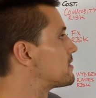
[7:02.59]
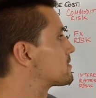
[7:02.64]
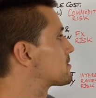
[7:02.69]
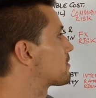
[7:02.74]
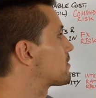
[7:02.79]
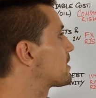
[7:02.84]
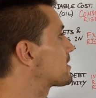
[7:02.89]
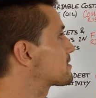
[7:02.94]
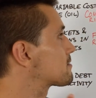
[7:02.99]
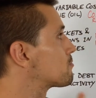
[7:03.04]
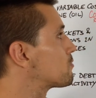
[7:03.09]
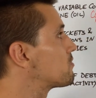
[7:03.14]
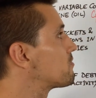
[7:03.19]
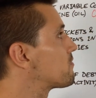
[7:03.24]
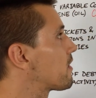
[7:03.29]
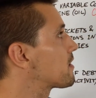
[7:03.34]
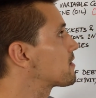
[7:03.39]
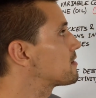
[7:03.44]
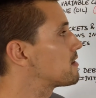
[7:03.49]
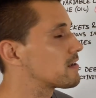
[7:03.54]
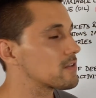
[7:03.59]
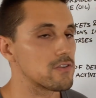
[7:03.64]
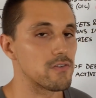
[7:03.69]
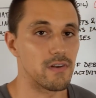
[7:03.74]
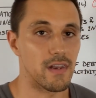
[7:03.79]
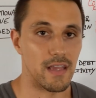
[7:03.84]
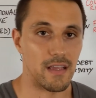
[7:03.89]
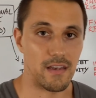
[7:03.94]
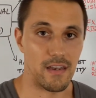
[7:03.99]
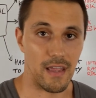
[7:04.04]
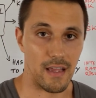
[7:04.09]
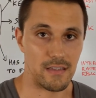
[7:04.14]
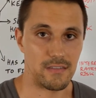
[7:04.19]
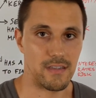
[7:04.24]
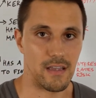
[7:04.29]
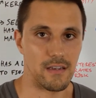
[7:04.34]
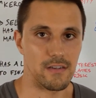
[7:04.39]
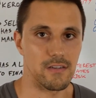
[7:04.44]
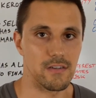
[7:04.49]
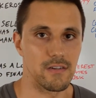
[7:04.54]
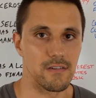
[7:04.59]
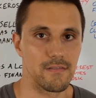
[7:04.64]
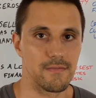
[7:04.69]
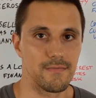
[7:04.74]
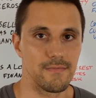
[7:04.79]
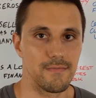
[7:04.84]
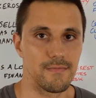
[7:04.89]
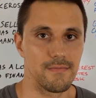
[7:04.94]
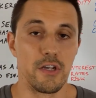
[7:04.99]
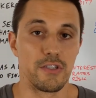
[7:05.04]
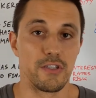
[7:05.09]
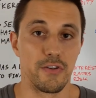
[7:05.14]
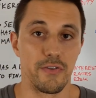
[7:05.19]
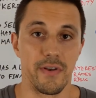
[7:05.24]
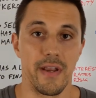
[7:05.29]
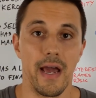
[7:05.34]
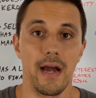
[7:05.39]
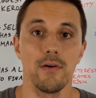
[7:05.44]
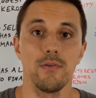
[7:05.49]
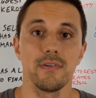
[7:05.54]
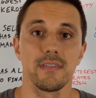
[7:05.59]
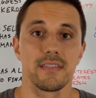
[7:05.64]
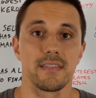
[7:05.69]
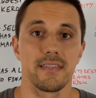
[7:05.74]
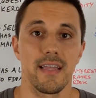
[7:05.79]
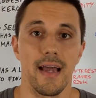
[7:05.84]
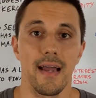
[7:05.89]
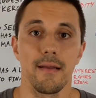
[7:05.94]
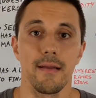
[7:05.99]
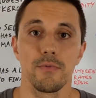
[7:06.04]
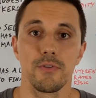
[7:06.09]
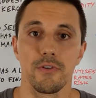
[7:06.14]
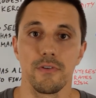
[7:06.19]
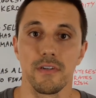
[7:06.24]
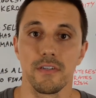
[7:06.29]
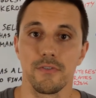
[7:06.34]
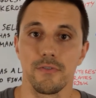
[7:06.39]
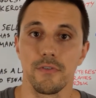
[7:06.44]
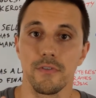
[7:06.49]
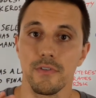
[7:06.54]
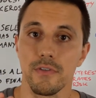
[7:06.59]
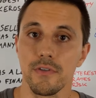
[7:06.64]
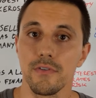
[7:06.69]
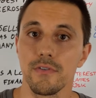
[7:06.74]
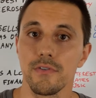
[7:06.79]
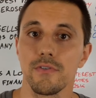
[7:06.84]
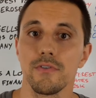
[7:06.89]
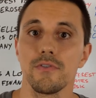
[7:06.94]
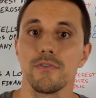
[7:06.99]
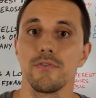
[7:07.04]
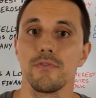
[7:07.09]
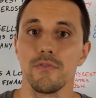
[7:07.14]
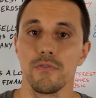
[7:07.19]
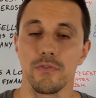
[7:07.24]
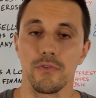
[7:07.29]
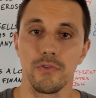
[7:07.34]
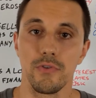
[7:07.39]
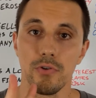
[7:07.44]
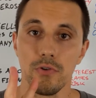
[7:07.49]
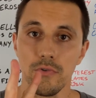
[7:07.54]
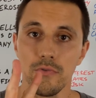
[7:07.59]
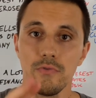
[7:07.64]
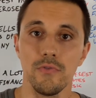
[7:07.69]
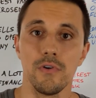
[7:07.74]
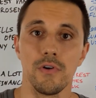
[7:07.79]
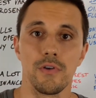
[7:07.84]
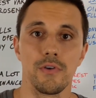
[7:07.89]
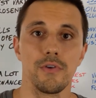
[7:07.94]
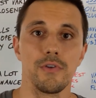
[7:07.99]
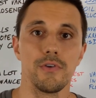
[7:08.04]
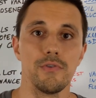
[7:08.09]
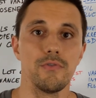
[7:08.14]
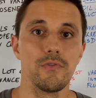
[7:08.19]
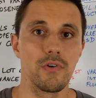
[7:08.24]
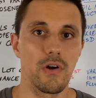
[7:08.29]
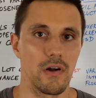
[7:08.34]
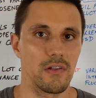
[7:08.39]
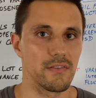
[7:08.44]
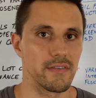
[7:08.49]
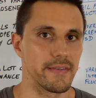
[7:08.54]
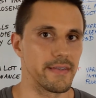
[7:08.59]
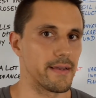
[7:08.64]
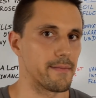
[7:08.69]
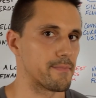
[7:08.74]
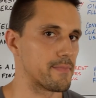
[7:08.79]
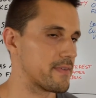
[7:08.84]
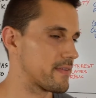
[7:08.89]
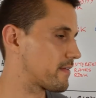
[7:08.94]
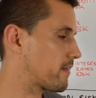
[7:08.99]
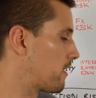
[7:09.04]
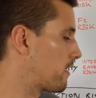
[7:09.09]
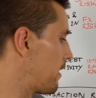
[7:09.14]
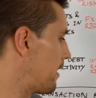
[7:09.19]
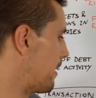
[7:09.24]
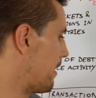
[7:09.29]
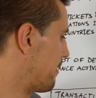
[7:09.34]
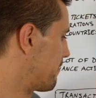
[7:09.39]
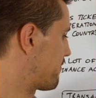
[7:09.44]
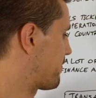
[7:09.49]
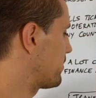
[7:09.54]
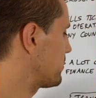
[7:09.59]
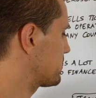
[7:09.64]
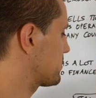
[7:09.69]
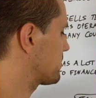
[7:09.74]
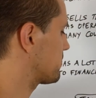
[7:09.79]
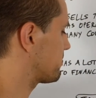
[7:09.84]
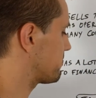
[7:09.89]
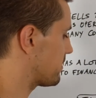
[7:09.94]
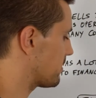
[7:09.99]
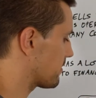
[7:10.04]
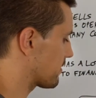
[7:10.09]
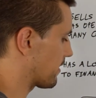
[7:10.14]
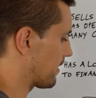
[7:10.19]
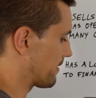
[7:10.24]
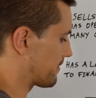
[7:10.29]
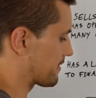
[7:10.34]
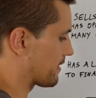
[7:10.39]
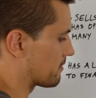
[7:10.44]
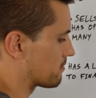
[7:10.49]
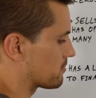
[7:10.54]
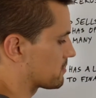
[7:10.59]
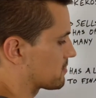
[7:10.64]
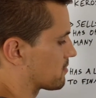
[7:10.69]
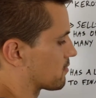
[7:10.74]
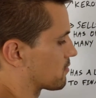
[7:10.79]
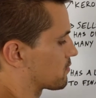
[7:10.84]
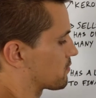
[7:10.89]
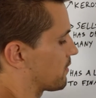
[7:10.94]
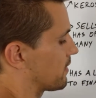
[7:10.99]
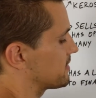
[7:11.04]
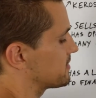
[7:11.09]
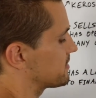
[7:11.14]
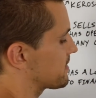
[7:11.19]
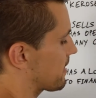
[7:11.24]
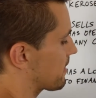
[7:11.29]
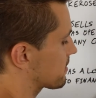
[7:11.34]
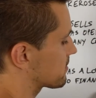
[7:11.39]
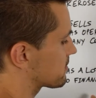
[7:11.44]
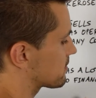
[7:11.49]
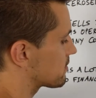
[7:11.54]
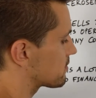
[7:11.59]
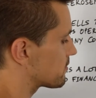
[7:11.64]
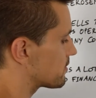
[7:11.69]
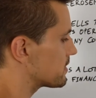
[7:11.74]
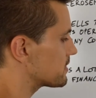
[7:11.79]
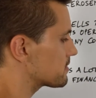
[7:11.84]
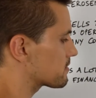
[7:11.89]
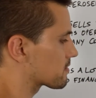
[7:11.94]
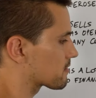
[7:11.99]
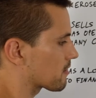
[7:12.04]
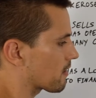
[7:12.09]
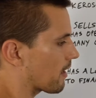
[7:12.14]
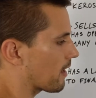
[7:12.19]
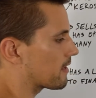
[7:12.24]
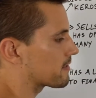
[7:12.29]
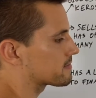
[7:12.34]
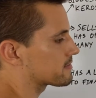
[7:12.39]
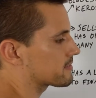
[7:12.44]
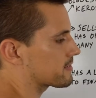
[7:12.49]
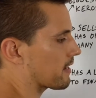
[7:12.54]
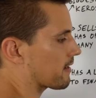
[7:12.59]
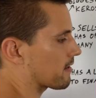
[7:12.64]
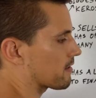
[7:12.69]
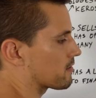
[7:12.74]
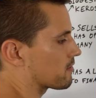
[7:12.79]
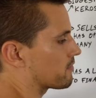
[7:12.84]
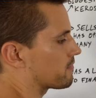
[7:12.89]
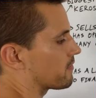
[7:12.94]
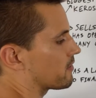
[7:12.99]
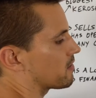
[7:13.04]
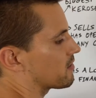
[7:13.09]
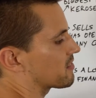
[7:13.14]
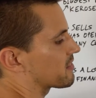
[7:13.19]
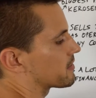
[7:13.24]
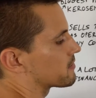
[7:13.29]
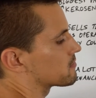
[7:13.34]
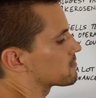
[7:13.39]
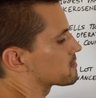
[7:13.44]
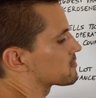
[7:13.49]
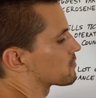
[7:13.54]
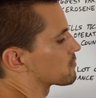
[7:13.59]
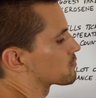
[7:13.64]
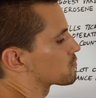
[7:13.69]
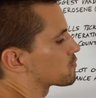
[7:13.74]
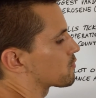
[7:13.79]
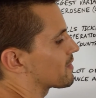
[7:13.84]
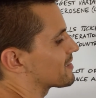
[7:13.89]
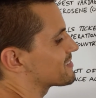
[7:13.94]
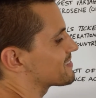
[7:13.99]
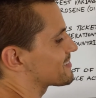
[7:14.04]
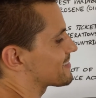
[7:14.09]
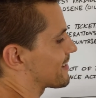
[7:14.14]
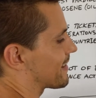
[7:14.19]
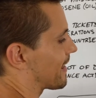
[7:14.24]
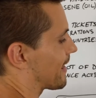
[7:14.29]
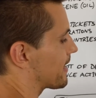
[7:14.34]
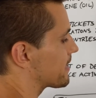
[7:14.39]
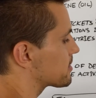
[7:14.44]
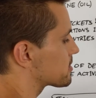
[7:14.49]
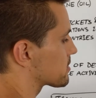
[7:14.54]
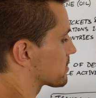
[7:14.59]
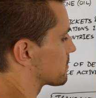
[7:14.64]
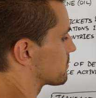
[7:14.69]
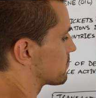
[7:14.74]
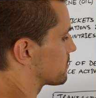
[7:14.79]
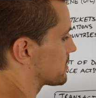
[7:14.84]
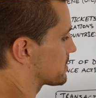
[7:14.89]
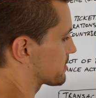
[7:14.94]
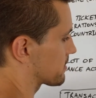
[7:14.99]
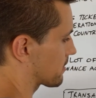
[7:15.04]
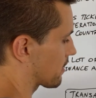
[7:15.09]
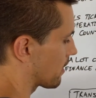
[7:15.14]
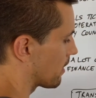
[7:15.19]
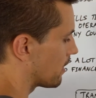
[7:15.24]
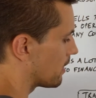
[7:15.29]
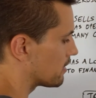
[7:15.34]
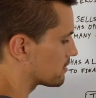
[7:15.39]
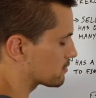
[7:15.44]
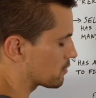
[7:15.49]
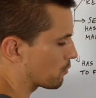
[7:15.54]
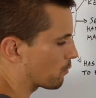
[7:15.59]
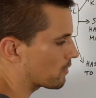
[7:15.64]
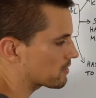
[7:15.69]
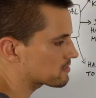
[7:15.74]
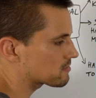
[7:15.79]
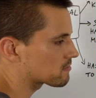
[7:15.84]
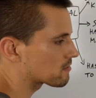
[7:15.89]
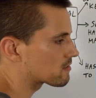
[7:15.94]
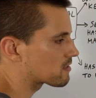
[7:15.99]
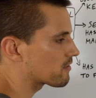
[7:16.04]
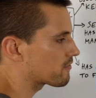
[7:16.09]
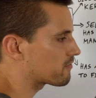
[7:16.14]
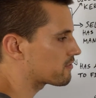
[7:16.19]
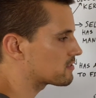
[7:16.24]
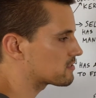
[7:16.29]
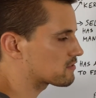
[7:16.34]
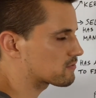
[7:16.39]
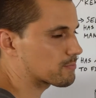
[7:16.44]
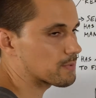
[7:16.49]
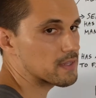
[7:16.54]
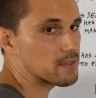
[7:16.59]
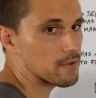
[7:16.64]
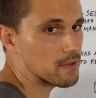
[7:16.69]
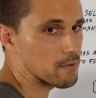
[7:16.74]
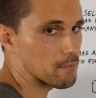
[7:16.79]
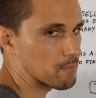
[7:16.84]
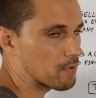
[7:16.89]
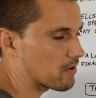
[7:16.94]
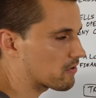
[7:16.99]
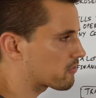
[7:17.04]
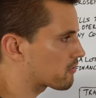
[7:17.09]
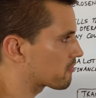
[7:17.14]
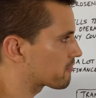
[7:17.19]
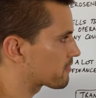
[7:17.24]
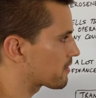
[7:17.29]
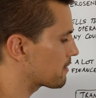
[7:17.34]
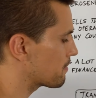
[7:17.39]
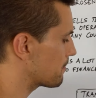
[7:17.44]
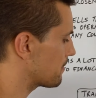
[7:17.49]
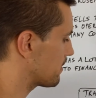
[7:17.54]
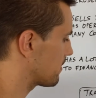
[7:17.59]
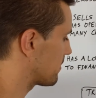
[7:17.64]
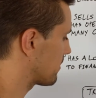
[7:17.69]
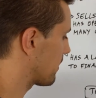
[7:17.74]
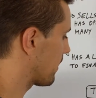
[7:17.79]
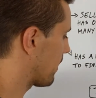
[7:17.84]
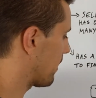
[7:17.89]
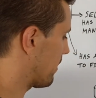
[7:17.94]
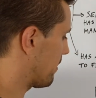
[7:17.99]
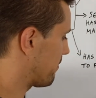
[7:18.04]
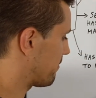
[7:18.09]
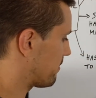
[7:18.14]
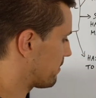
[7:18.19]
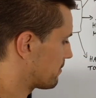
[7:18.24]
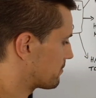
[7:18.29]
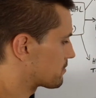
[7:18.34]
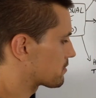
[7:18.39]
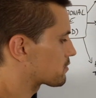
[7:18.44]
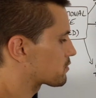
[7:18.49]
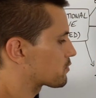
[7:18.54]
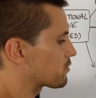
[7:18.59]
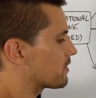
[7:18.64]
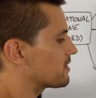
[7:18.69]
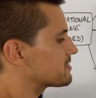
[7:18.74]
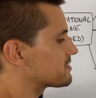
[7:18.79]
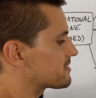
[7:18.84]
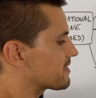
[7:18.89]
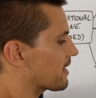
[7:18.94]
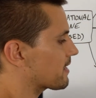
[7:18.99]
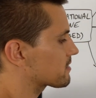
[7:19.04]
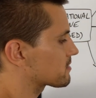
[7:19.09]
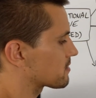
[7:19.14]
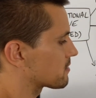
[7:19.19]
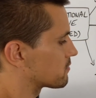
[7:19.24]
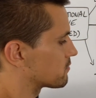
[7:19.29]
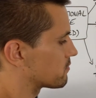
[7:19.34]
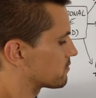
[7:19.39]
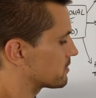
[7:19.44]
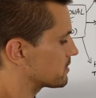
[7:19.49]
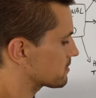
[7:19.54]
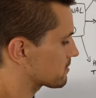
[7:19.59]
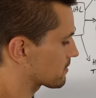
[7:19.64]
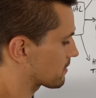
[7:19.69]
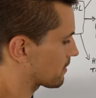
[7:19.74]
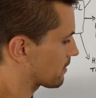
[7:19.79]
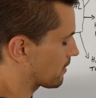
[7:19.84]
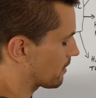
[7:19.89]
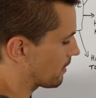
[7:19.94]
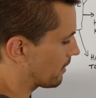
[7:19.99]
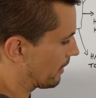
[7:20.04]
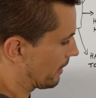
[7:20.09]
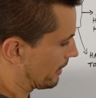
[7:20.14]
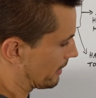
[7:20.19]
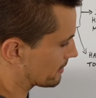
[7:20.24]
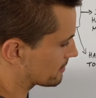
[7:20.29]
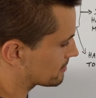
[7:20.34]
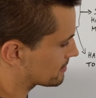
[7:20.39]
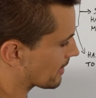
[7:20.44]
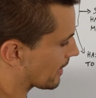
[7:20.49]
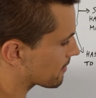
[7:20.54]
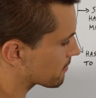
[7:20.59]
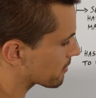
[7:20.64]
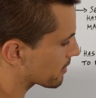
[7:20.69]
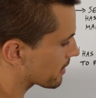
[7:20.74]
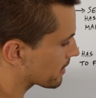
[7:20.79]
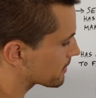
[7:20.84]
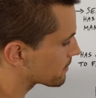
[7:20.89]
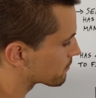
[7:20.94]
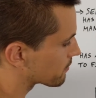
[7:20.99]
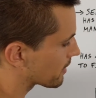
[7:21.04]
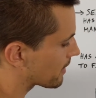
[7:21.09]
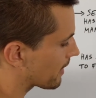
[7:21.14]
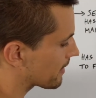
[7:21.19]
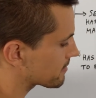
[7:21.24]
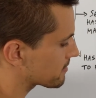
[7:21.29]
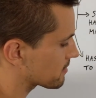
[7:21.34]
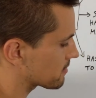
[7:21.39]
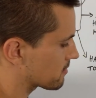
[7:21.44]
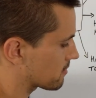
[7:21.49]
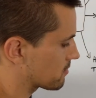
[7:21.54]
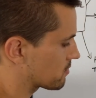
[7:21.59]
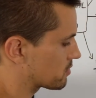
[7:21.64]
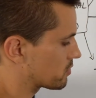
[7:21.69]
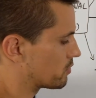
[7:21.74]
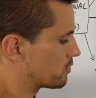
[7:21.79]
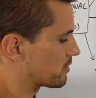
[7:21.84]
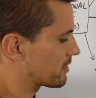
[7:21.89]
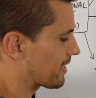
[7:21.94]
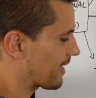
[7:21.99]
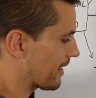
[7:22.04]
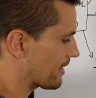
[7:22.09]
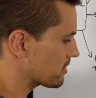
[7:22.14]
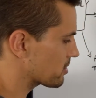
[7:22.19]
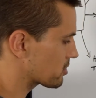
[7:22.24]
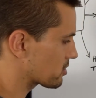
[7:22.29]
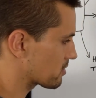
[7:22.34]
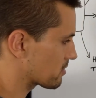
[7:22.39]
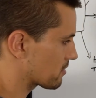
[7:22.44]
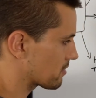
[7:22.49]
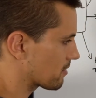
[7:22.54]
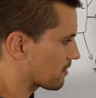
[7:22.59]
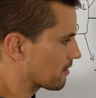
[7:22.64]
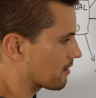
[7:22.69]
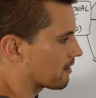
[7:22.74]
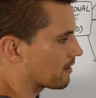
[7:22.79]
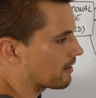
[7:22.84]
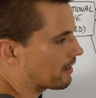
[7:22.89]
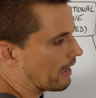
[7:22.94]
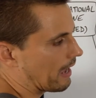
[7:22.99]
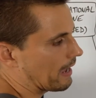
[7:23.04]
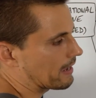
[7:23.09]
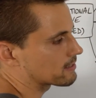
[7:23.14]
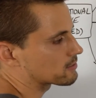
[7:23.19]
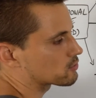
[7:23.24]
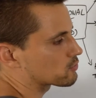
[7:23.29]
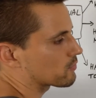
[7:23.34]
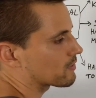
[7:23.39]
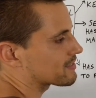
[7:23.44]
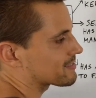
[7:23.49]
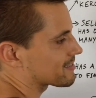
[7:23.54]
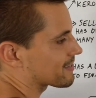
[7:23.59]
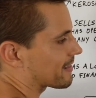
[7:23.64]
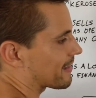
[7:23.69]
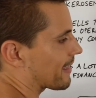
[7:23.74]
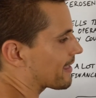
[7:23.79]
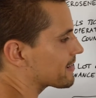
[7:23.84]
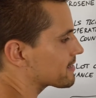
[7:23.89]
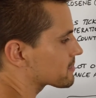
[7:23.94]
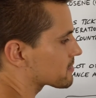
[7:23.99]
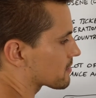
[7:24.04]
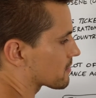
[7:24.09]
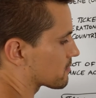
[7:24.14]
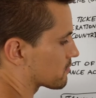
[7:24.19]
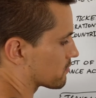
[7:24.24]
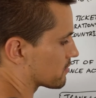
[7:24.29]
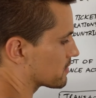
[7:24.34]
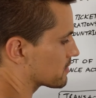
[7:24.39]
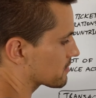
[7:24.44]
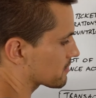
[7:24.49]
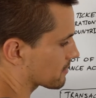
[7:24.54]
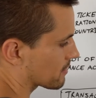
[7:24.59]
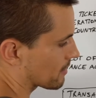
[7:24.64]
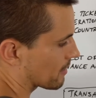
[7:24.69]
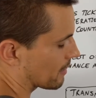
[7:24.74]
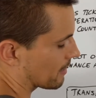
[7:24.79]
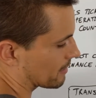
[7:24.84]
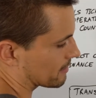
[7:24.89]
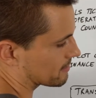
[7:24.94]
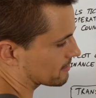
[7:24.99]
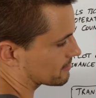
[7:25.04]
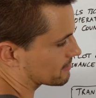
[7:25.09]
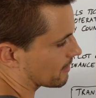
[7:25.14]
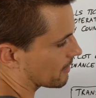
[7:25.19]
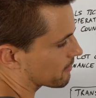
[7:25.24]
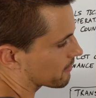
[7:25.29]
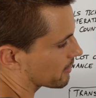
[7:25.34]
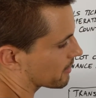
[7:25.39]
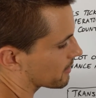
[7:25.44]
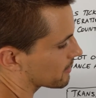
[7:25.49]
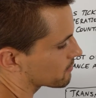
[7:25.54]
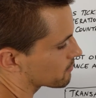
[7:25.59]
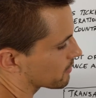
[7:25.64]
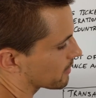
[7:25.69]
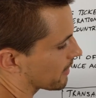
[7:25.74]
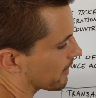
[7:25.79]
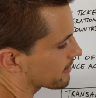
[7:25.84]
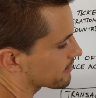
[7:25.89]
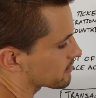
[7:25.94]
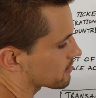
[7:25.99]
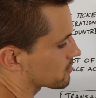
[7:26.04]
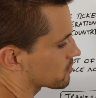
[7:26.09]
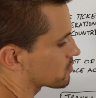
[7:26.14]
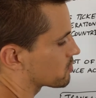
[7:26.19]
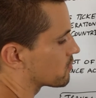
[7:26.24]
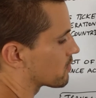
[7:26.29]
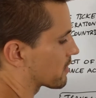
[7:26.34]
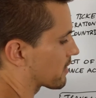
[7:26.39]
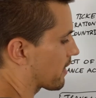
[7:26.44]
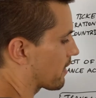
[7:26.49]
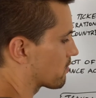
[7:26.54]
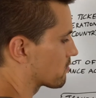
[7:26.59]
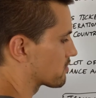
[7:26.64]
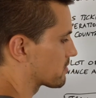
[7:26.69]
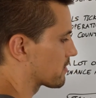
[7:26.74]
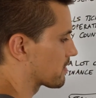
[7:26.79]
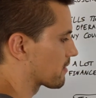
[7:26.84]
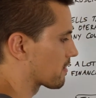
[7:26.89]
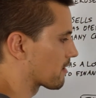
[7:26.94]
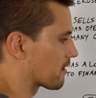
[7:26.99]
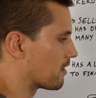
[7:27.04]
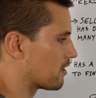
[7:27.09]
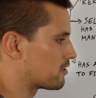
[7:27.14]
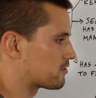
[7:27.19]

So let's move on to the next section. So now it's time to introduce you to two new concepts. First of all, there is the transaction risk, and second of all, there is the translation risk. So what's the difference between both of them? The transaction risk is directly related to cash, and translation risk is directly related to accounting.